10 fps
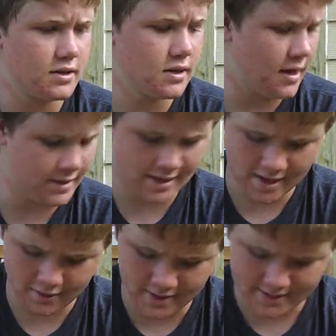It's not as
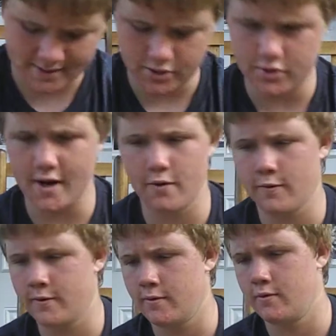accurate as the straight one.